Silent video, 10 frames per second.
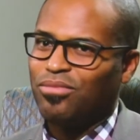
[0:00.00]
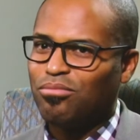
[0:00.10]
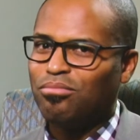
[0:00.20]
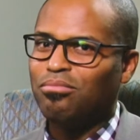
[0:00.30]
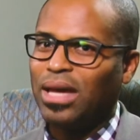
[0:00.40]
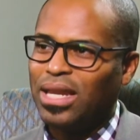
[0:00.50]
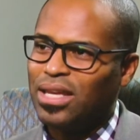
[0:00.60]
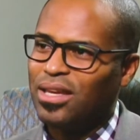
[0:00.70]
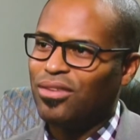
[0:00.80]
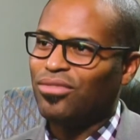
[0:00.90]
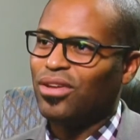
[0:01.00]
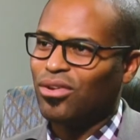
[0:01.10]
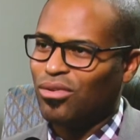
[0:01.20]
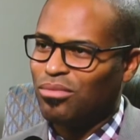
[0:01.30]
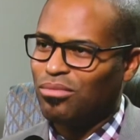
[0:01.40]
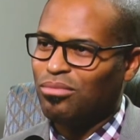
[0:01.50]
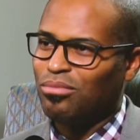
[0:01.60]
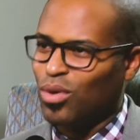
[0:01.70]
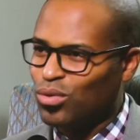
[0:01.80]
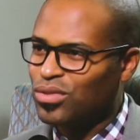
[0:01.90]
many, if not
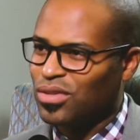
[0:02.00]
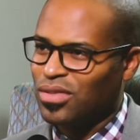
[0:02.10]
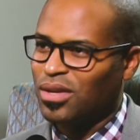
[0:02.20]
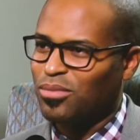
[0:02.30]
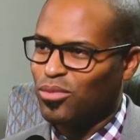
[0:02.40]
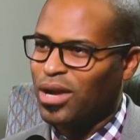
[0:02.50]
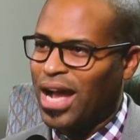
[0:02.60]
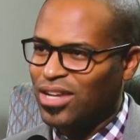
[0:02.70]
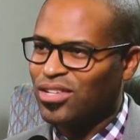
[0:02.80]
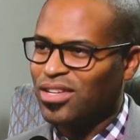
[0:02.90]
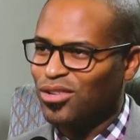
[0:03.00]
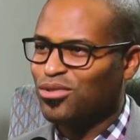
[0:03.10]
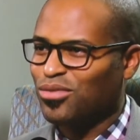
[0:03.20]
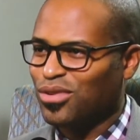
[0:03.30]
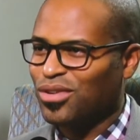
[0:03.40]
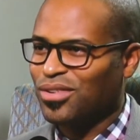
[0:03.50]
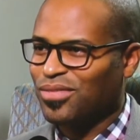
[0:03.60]
most of them, were actually introvert.